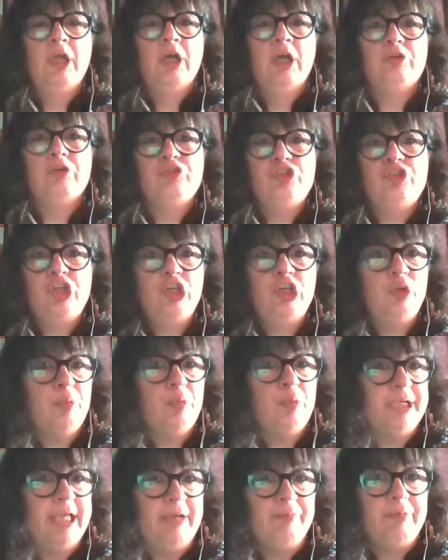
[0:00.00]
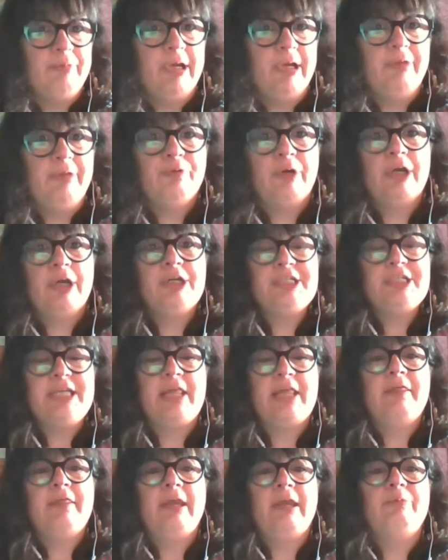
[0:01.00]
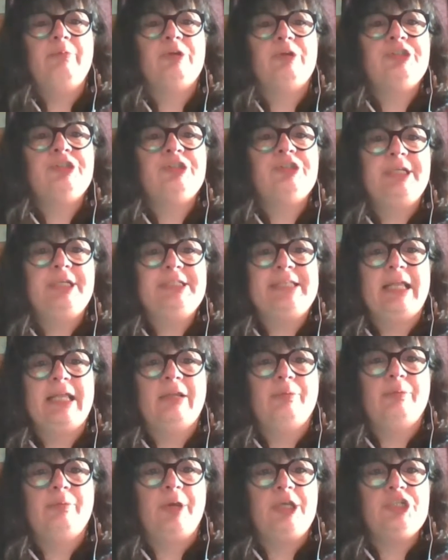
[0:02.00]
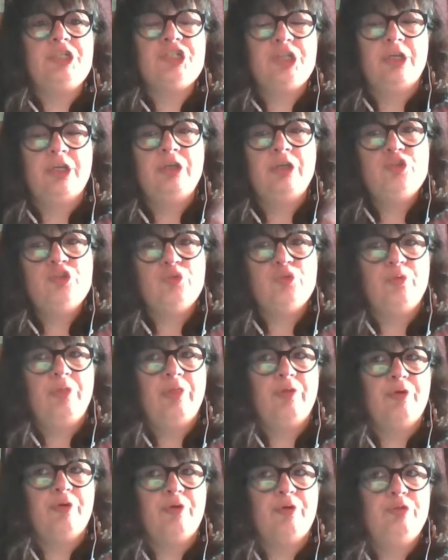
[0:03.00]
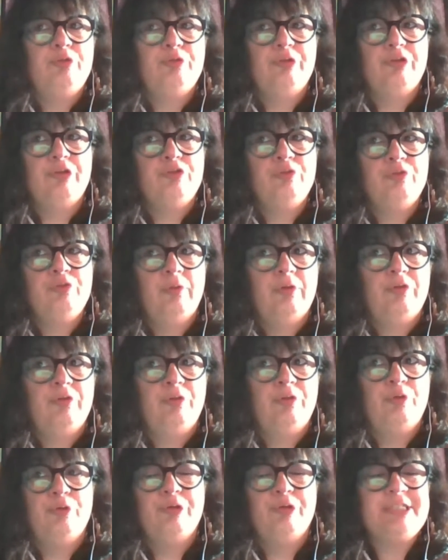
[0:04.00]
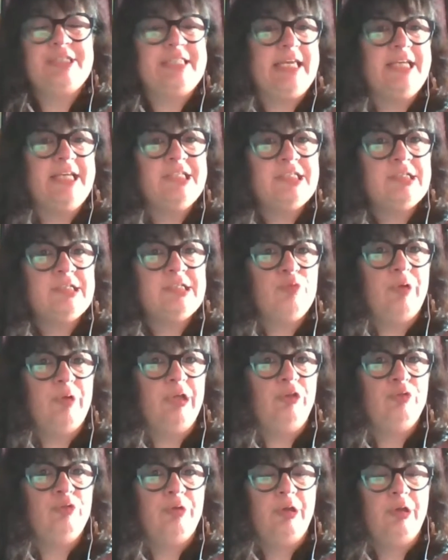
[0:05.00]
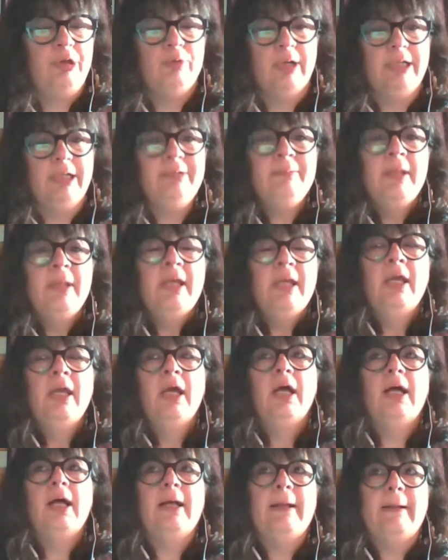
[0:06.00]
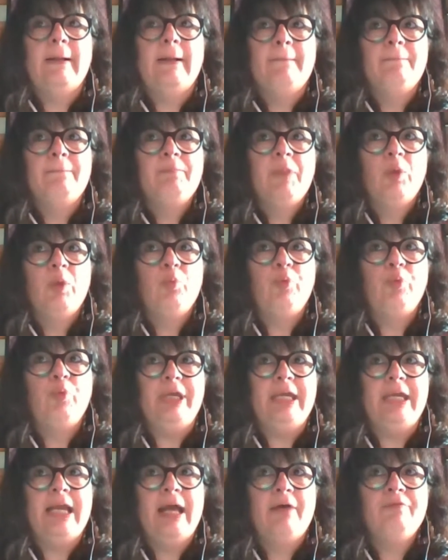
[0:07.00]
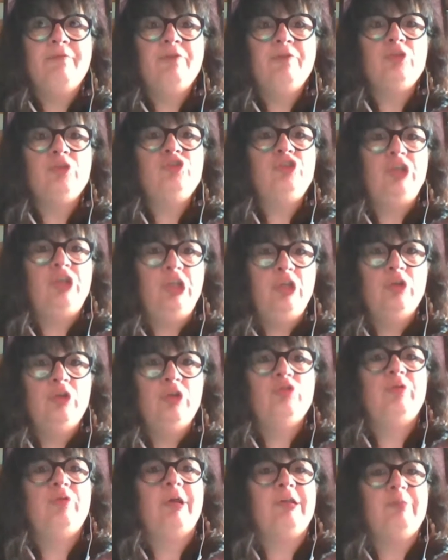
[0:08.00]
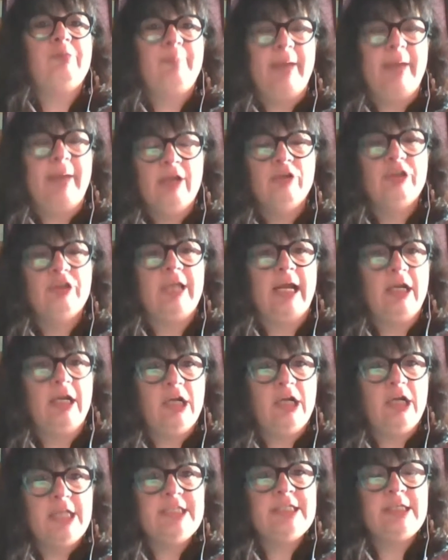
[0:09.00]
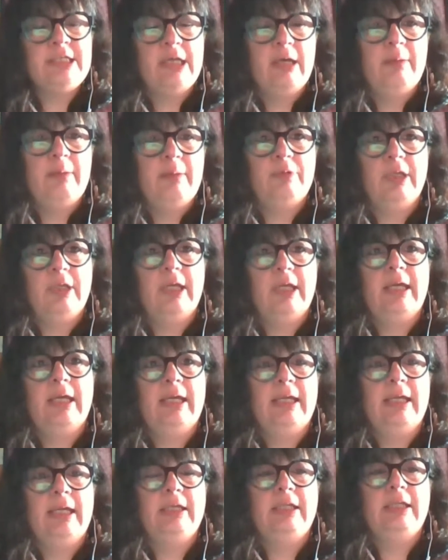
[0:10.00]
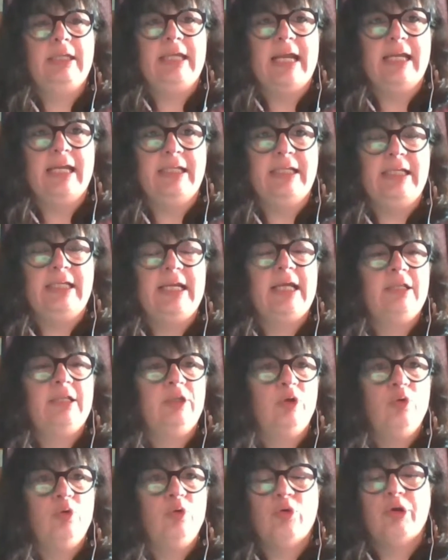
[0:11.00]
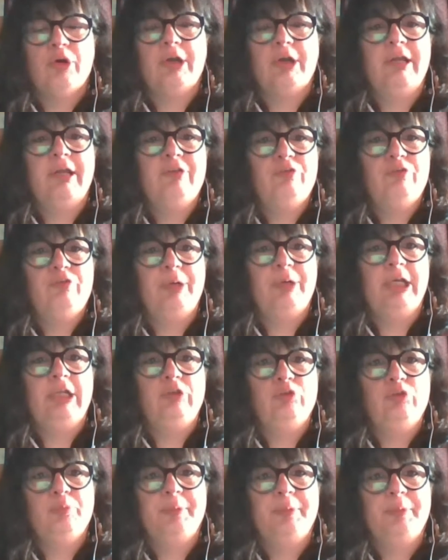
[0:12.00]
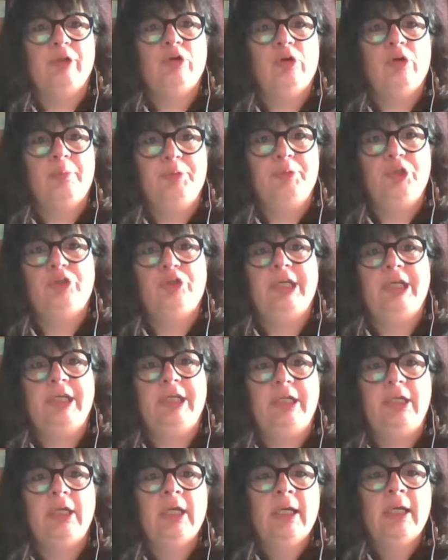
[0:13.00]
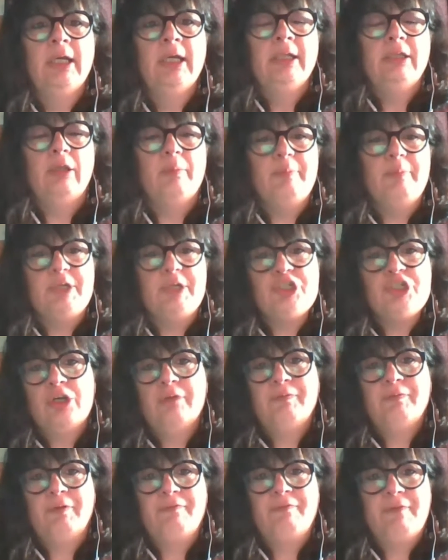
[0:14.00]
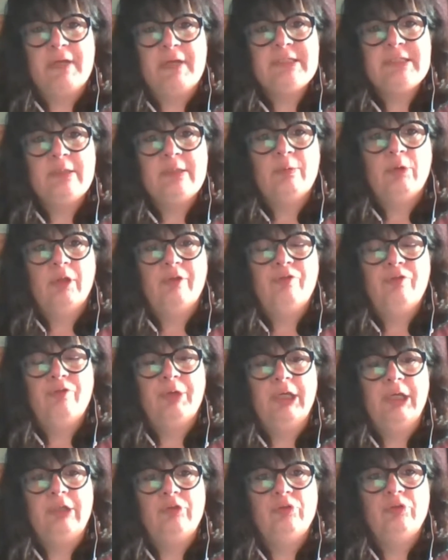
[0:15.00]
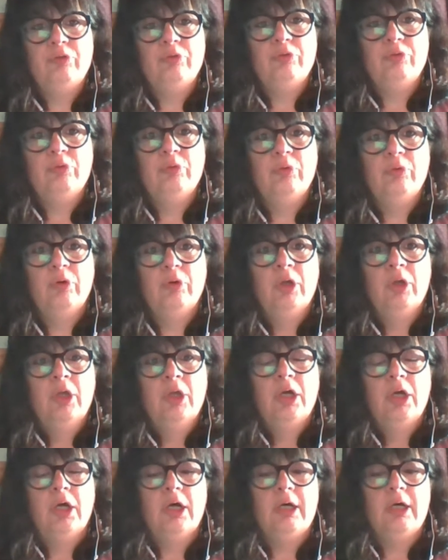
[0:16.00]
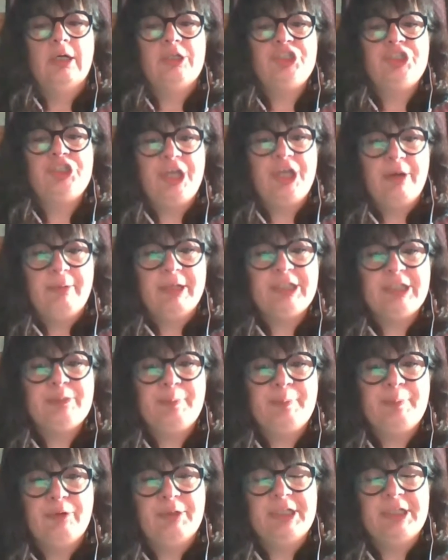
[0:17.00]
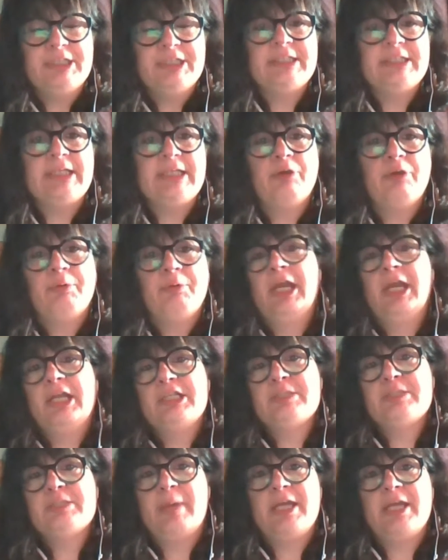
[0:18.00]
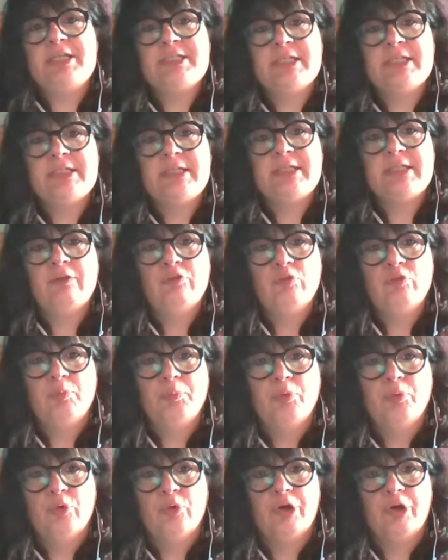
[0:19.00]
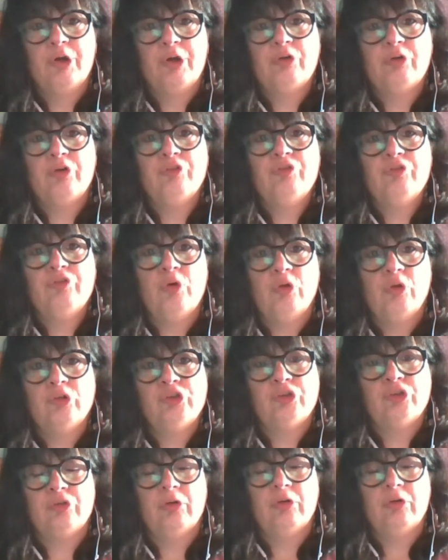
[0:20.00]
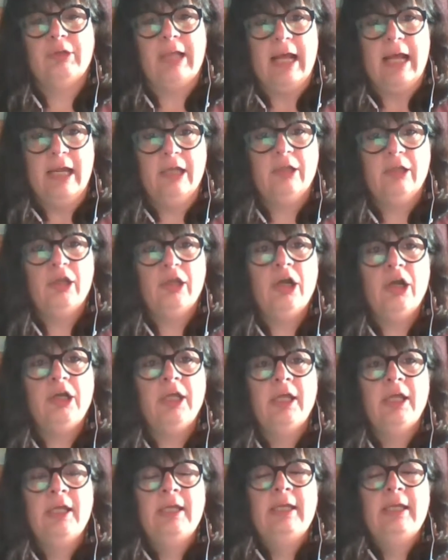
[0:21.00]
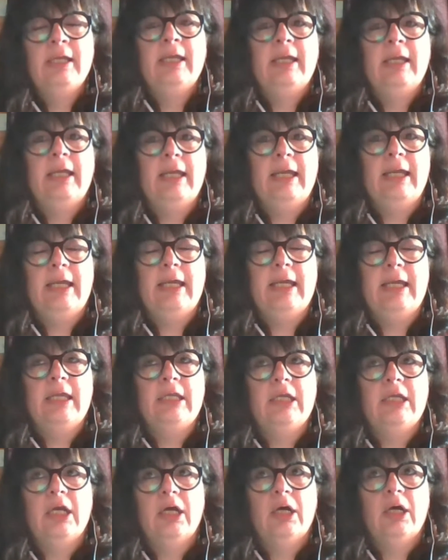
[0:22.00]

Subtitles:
continued, we're getting ready for our 10th anniversary celebration, June 3rd through the 6th, 2021. We have continued to expand on that concept. And the idea at the core is really to build community. The mission of the festival is really to share experiences and create spaces that support cross-cultural dialogue. And